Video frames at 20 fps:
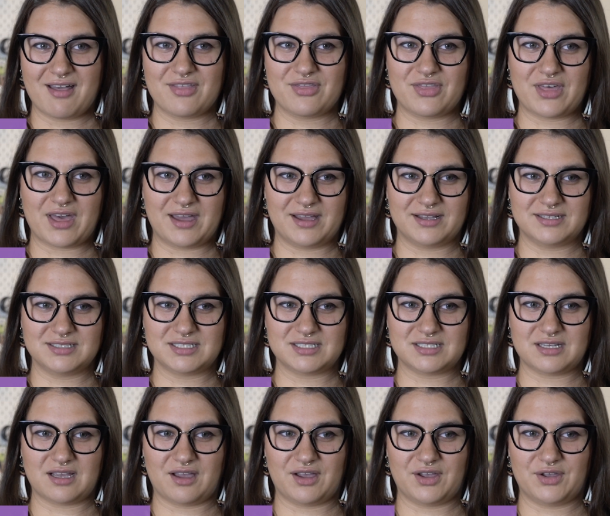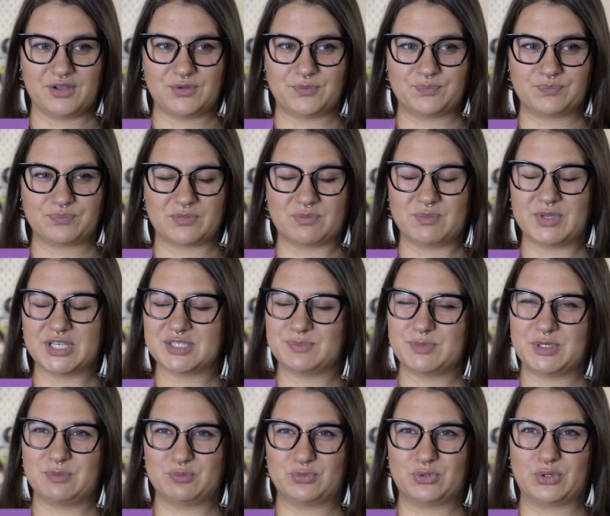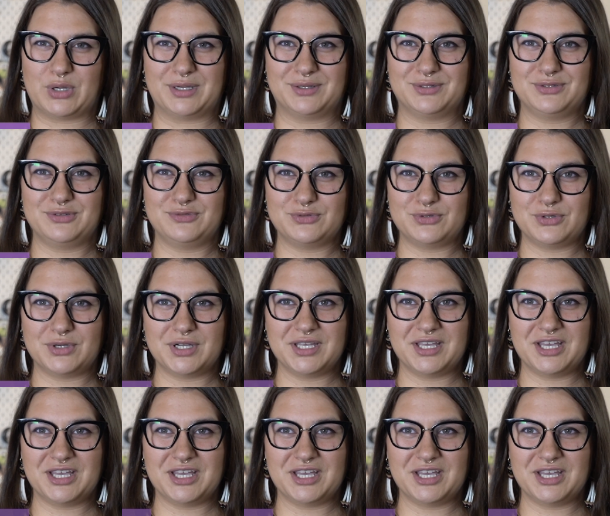that makes me proud of who I